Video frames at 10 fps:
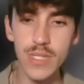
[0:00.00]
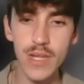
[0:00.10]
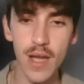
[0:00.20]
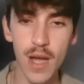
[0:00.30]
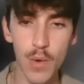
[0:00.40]

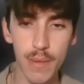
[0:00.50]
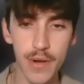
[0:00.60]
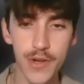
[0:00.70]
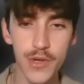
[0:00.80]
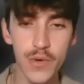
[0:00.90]
what I'm
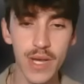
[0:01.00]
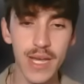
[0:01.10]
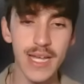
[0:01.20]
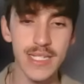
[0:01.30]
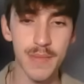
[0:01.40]
going to do
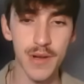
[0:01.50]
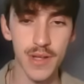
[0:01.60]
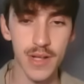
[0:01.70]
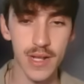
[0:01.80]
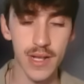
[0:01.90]
is I'm going
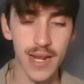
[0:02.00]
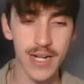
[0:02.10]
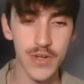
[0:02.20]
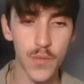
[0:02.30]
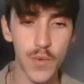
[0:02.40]
to
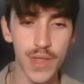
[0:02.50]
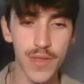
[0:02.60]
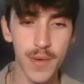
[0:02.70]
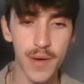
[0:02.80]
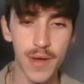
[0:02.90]
connect with
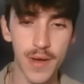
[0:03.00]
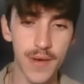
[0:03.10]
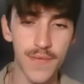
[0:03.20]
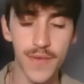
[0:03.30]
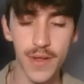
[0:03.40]

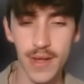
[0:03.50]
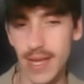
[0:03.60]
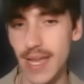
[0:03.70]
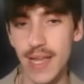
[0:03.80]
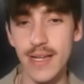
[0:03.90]

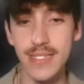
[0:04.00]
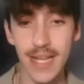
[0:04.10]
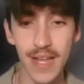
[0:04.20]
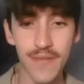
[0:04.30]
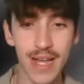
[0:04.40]
a
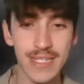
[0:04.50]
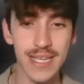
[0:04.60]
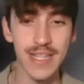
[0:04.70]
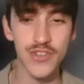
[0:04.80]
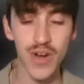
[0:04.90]
Psychic Fangs
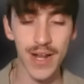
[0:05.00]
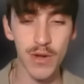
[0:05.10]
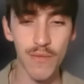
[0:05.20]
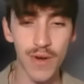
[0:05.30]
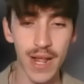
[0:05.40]
and then try and
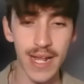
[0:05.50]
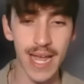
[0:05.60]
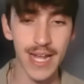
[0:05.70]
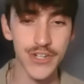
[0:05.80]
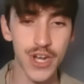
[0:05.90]
go for a
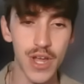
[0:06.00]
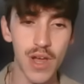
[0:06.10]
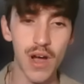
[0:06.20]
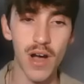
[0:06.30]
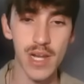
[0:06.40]
catch
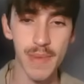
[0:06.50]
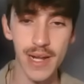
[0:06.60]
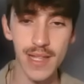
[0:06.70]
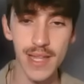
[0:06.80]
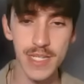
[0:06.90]
on my
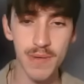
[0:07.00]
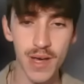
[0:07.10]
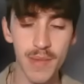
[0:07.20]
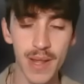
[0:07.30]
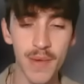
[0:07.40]

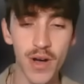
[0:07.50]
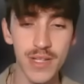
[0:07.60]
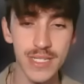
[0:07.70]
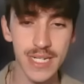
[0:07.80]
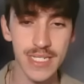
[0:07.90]
Golisopod, but I'm
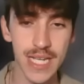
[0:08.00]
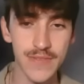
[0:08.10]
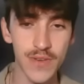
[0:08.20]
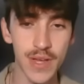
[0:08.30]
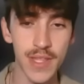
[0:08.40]

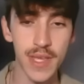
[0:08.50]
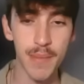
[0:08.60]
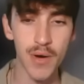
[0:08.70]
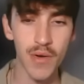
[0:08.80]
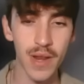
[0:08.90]
unsuccessful, and the
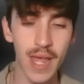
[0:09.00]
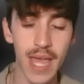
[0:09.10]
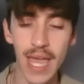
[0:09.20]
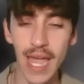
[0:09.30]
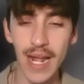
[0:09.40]
opponent
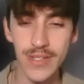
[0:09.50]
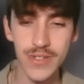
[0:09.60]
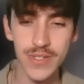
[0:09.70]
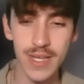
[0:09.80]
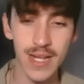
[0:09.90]

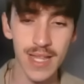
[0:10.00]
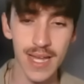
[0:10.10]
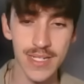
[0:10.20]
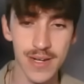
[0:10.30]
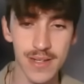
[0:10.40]
answers the
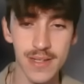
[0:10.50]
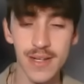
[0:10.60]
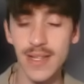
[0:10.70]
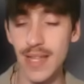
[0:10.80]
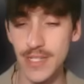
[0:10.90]

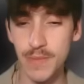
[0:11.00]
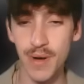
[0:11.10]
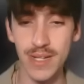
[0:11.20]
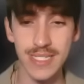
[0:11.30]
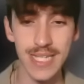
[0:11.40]

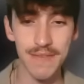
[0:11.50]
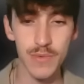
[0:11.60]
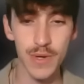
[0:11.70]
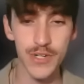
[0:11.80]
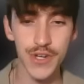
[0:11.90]
Golisopod safe
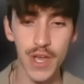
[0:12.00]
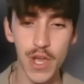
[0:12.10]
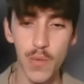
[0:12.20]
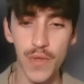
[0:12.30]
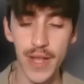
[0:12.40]
switch
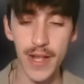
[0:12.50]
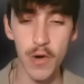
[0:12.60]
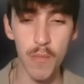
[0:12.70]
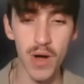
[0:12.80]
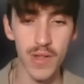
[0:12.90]
with a
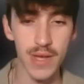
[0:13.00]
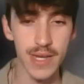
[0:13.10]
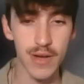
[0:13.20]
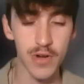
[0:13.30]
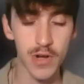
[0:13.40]
Cobalion.
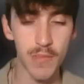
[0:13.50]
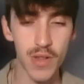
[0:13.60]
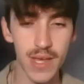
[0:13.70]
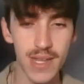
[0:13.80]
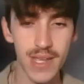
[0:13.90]
Now,
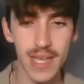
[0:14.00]
Cobalion